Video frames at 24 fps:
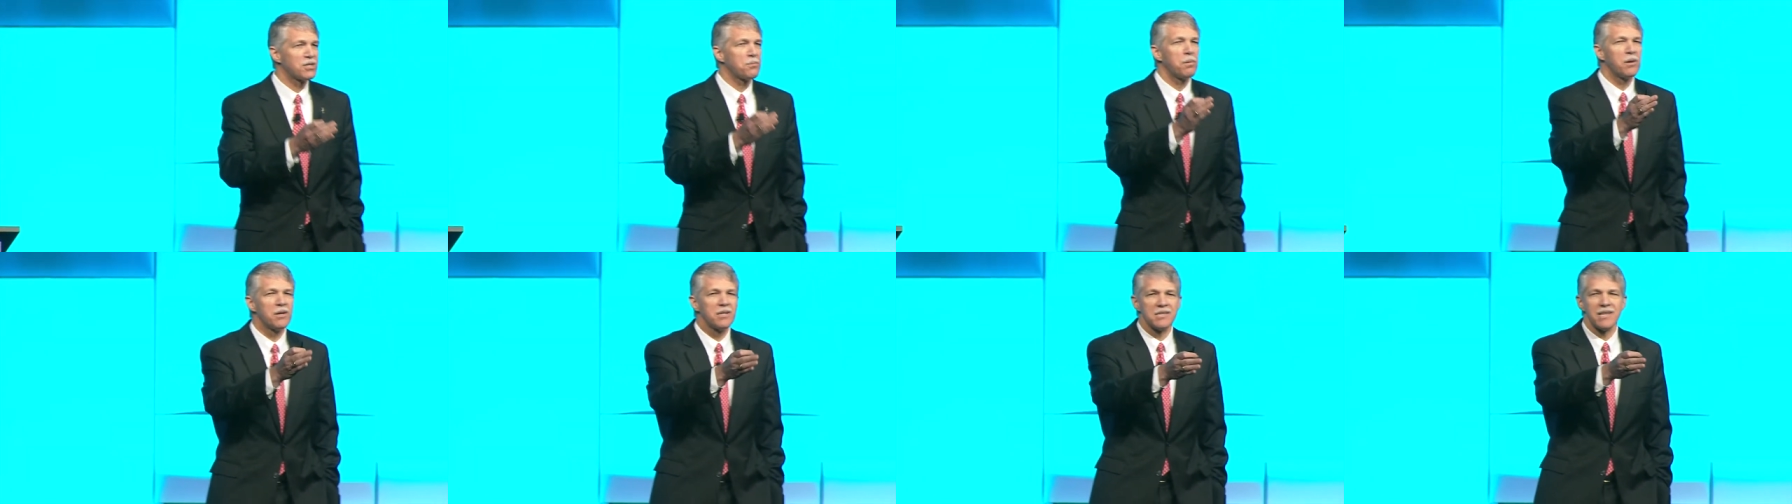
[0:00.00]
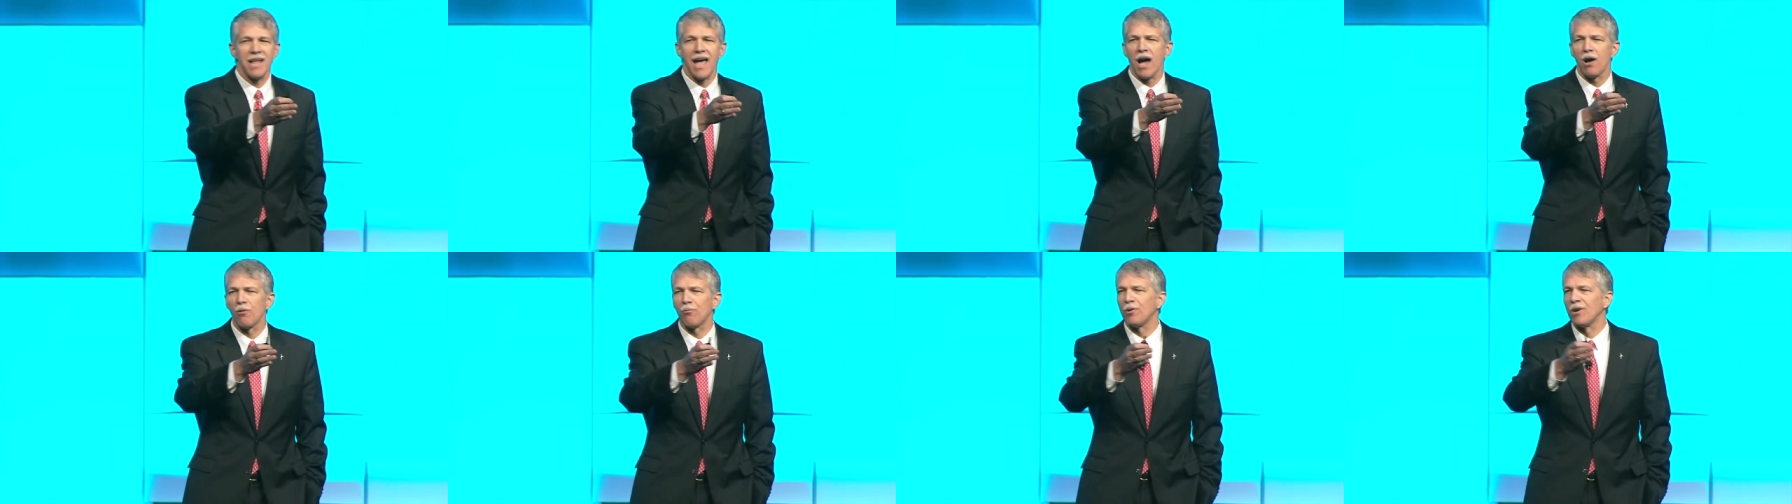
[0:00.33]
but is
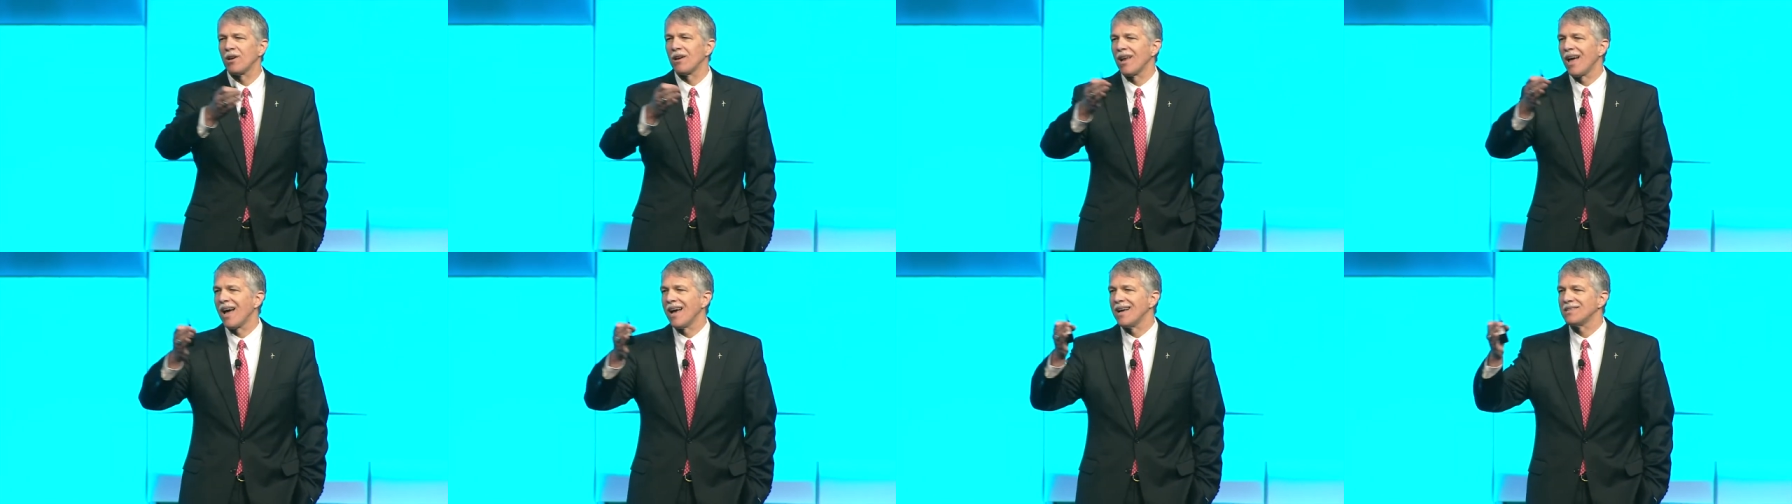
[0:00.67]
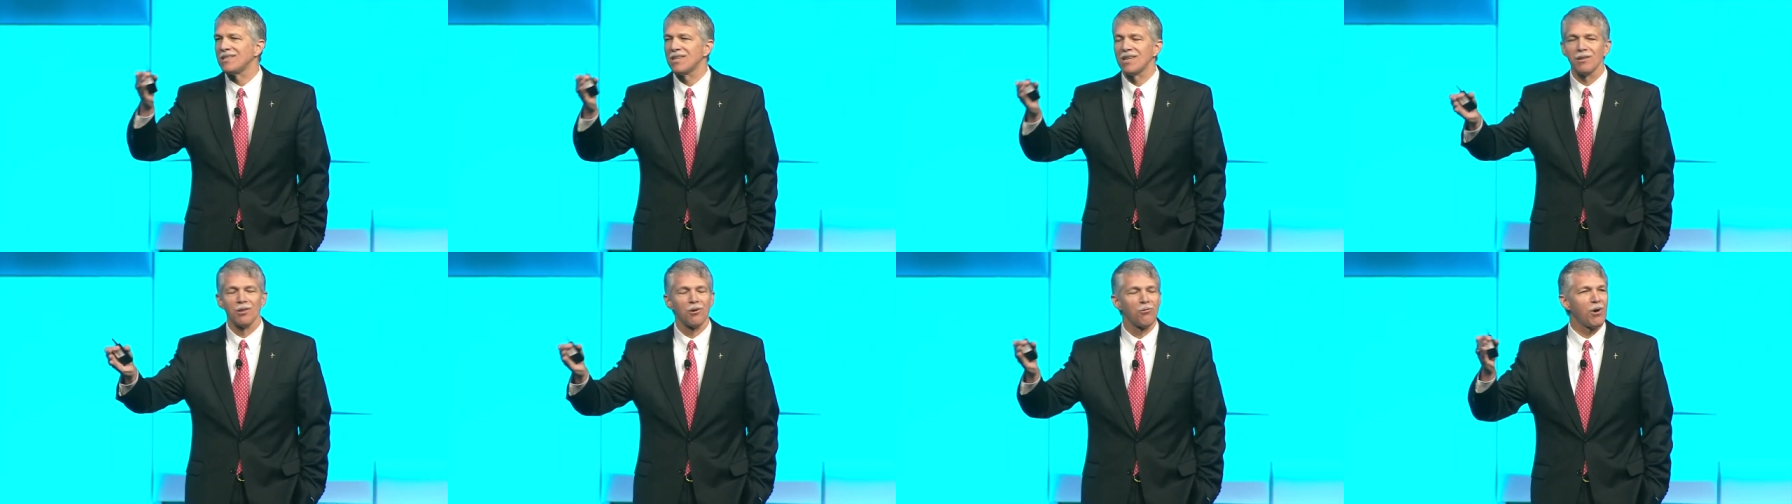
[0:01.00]
now
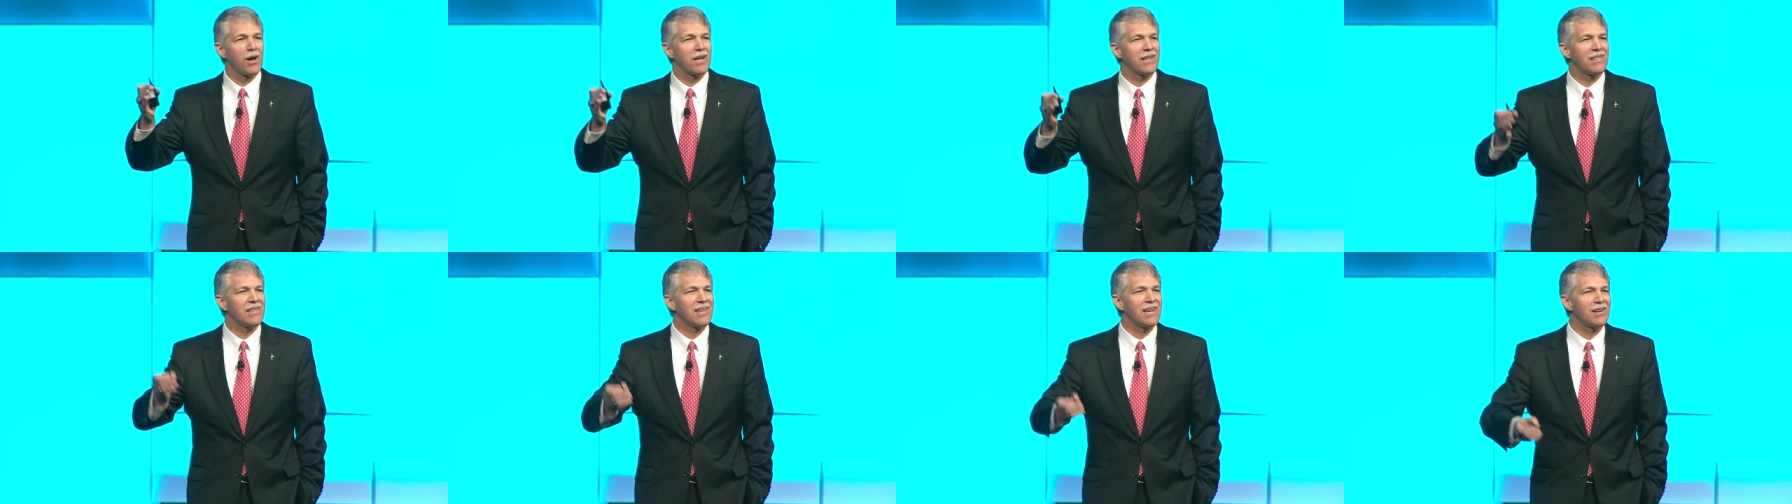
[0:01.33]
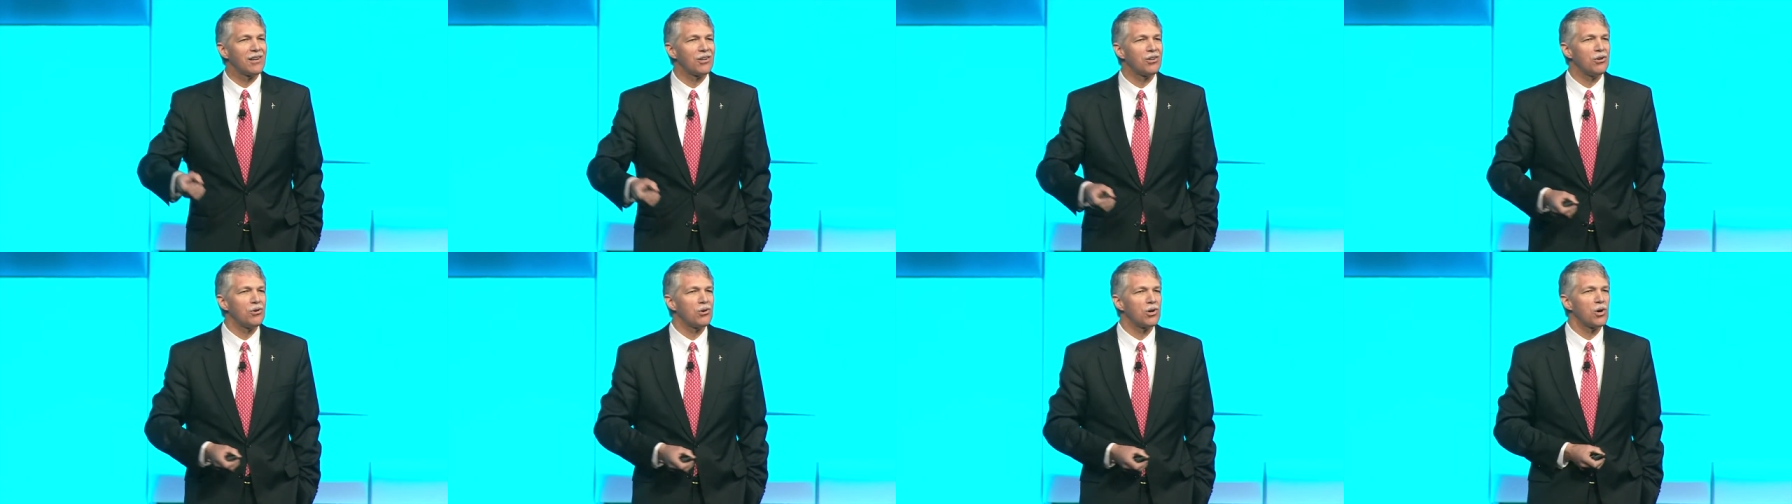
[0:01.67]
realizing the right thing
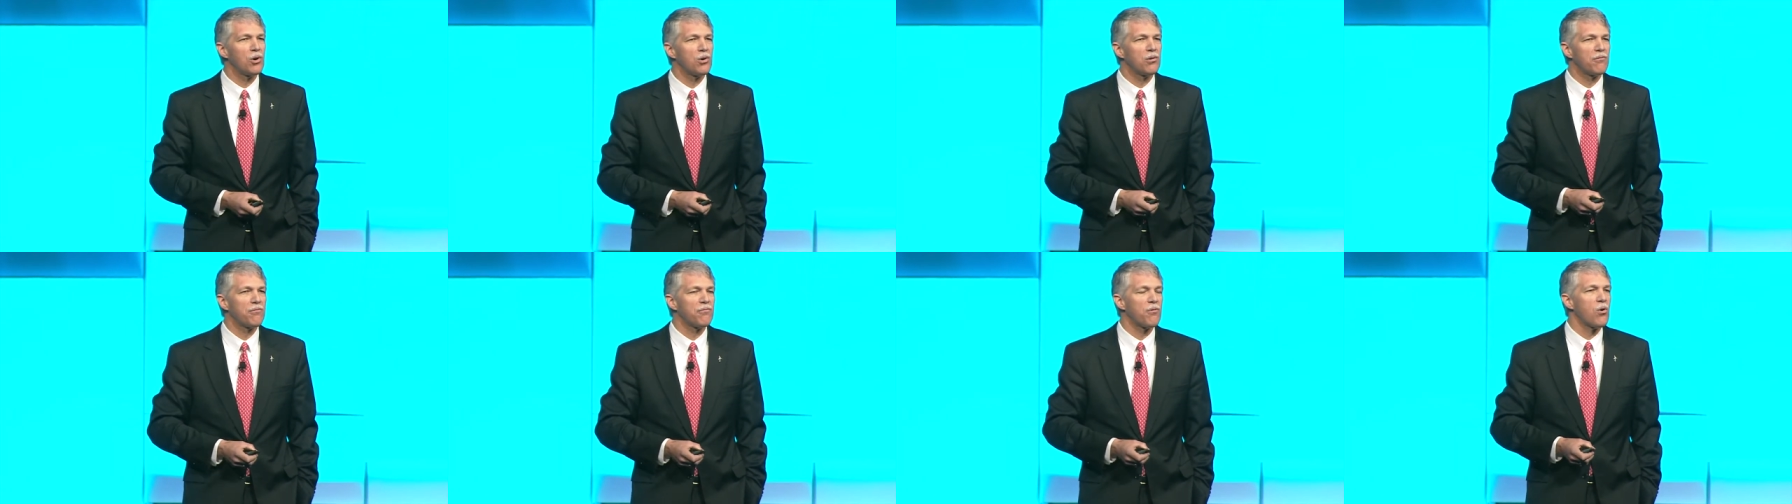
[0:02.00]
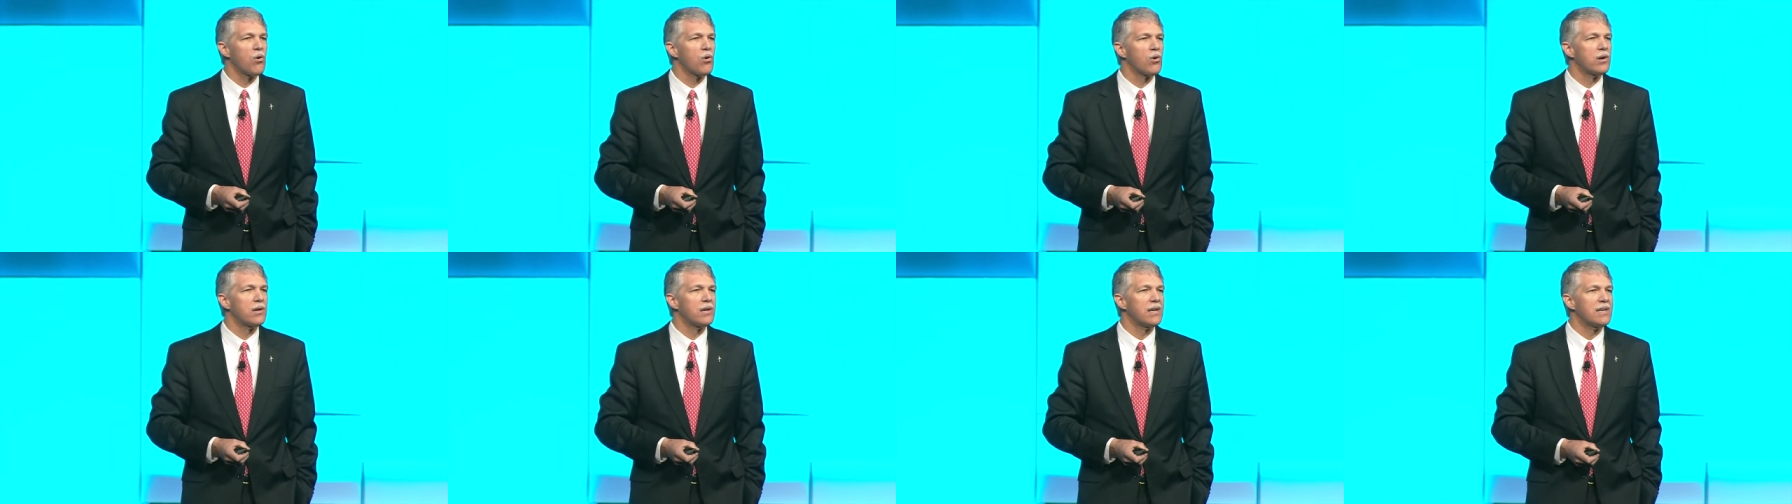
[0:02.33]
to do going
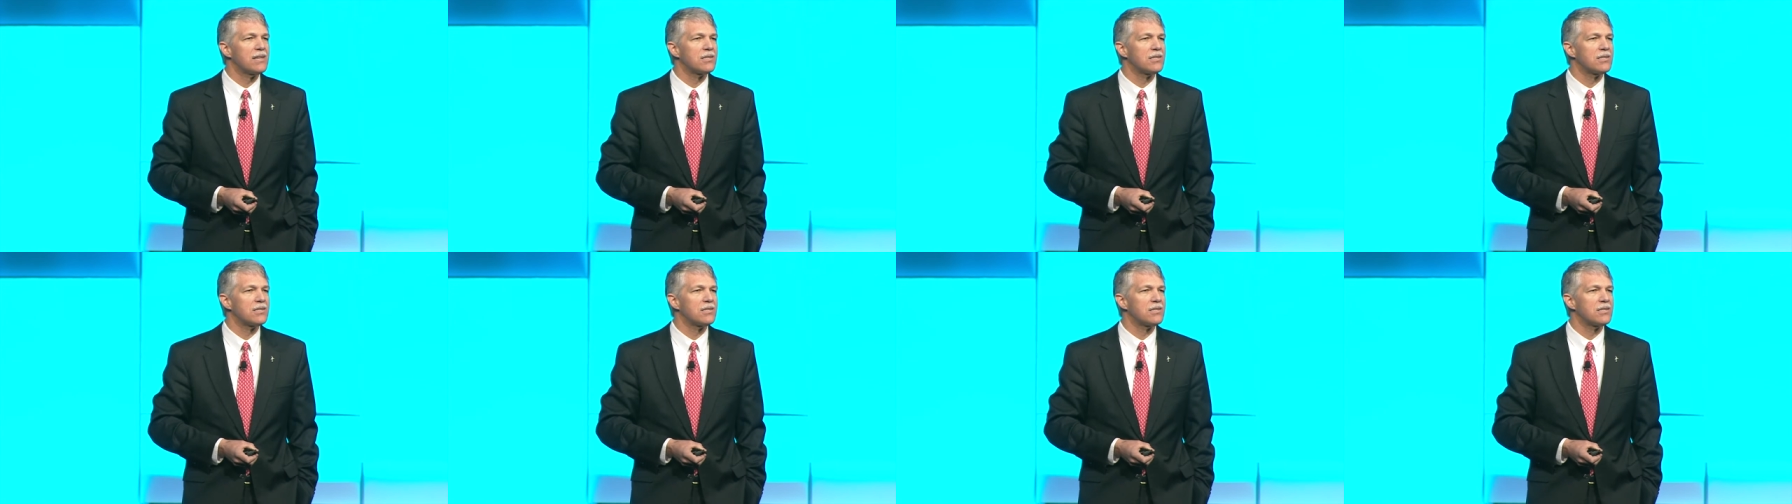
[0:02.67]
forward